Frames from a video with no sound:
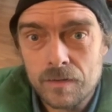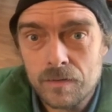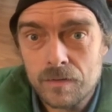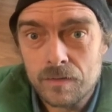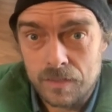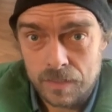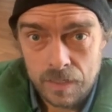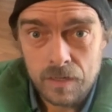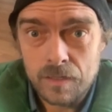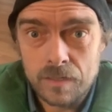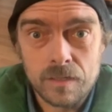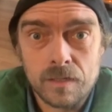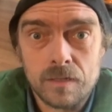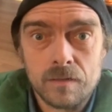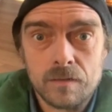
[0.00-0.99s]

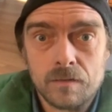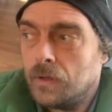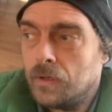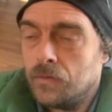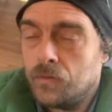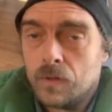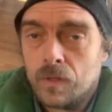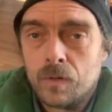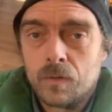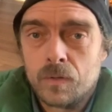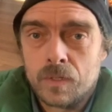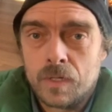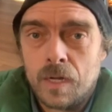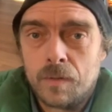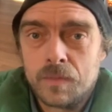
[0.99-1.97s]
Seriously, if your local
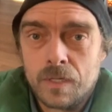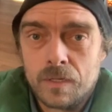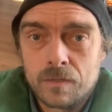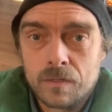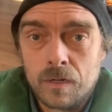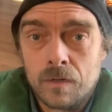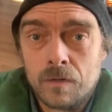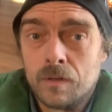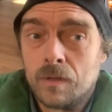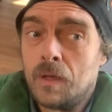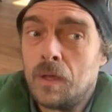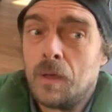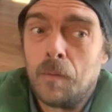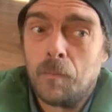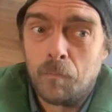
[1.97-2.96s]
shop sells Cult,
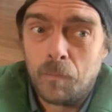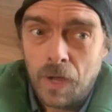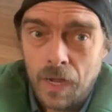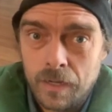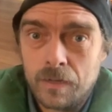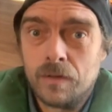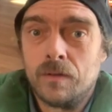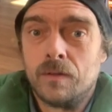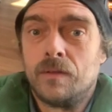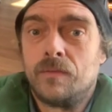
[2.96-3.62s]
buy Cult.